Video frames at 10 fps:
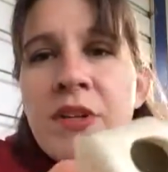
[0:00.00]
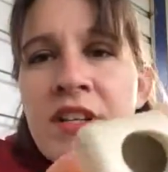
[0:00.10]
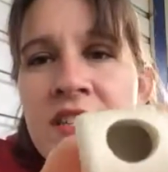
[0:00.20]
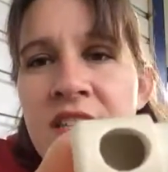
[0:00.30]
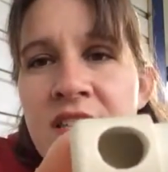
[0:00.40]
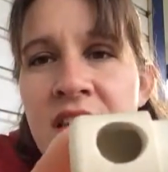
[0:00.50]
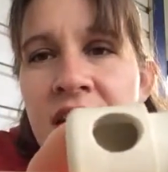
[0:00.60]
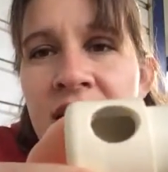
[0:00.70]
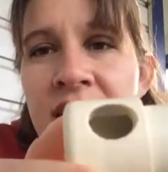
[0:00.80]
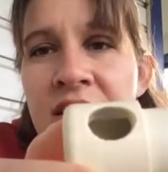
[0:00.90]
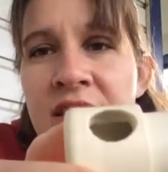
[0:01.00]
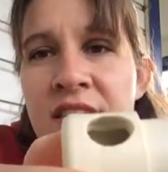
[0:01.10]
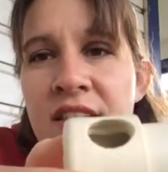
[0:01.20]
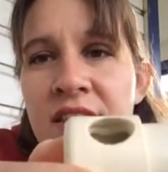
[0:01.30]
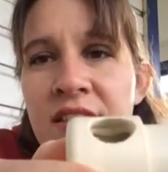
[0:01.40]
But on this side,
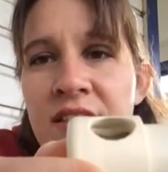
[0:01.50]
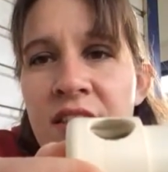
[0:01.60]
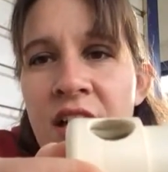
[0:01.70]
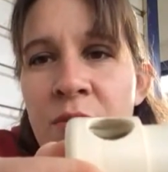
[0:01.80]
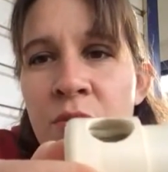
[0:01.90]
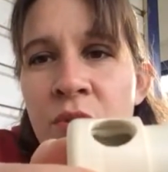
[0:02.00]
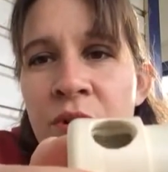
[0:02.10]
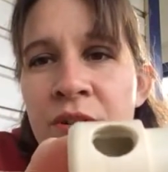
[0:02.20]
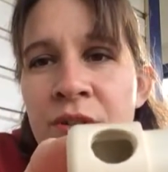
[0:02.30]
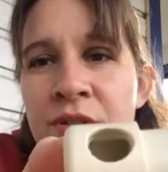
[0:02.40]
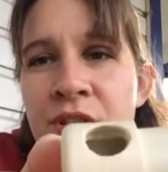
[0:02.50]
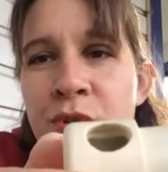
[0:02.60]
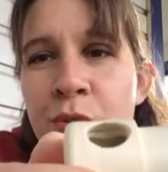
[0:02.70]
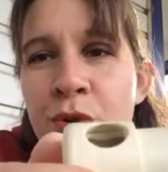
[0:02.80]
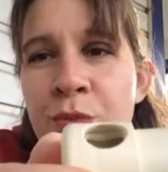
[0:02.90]
it's a lot more
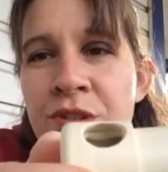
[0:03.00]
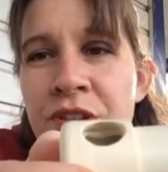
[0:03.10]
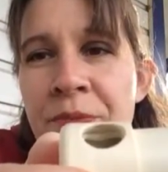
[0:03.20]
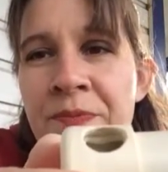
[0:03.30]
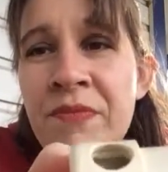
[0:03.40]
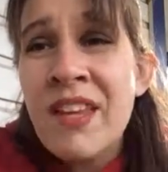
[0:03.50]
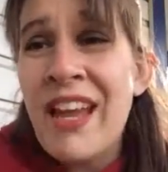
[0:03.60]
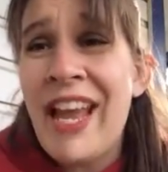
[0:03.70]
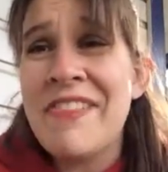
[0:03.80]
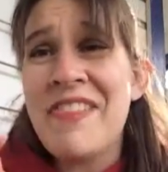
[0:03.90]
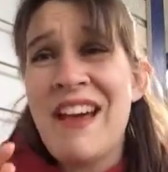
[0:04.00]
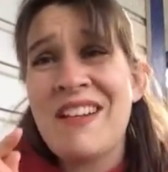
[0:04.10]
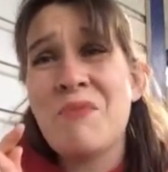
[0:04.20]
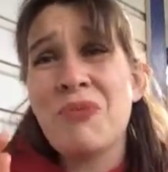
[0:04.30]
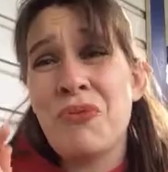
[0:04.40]
swooped, and
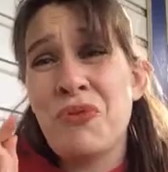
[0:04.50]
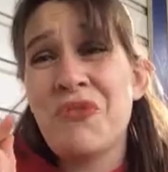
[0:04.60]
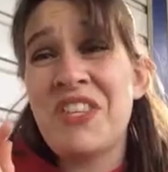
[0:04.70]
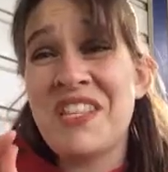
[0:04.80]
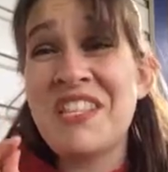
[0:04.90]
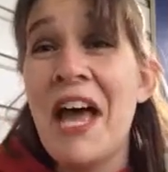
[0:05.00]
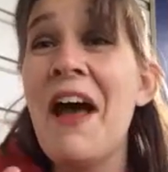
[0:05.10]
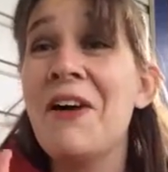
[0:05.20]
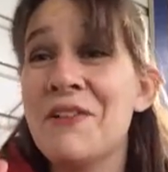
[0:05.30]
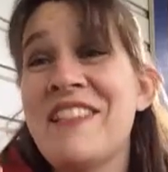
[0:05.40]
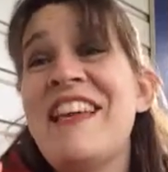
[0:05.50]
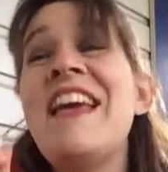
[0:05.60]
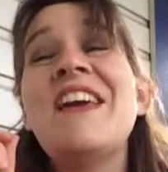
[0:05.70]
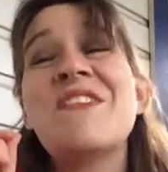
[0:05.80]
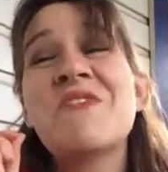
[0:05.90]
that improved the sound
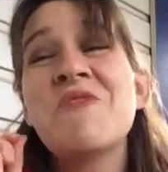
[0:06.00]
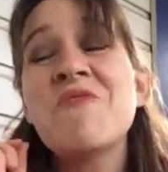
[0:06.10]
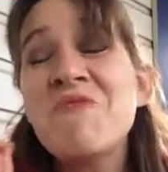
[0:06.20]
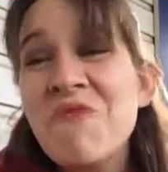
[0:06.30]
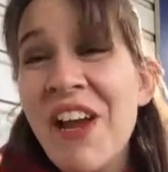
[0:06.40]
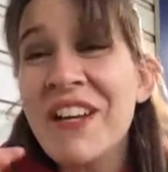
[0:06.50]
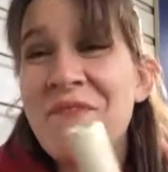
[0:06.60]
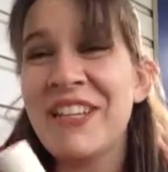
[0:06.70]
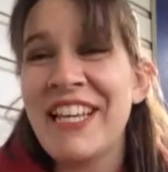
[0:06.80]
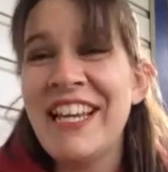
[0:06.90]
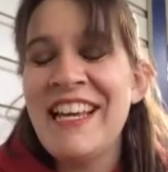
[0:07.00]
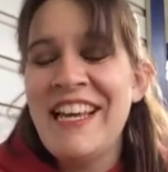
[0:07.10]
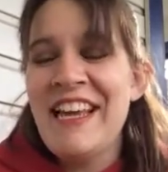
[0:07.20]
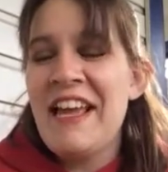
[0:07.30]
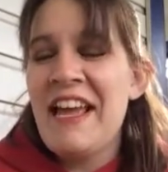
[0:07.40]
incredibly.
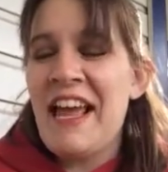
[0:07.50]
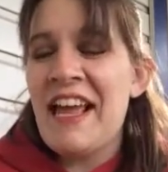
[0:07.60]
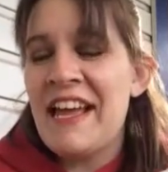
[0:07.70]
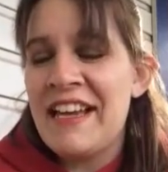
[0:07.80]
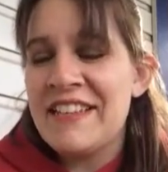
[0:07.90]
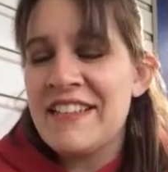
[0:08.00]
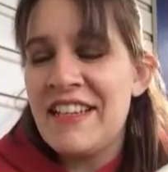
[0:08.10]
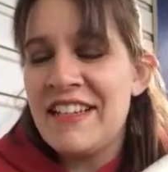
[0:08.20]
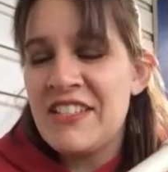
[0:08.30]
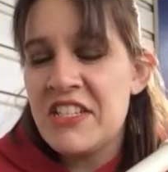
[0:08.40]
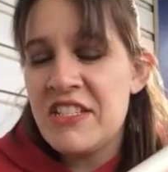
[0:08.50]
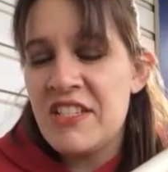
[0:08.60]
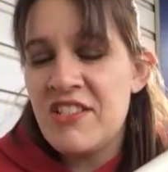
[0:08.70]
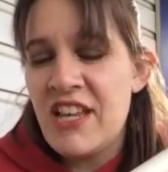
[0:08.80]
And just to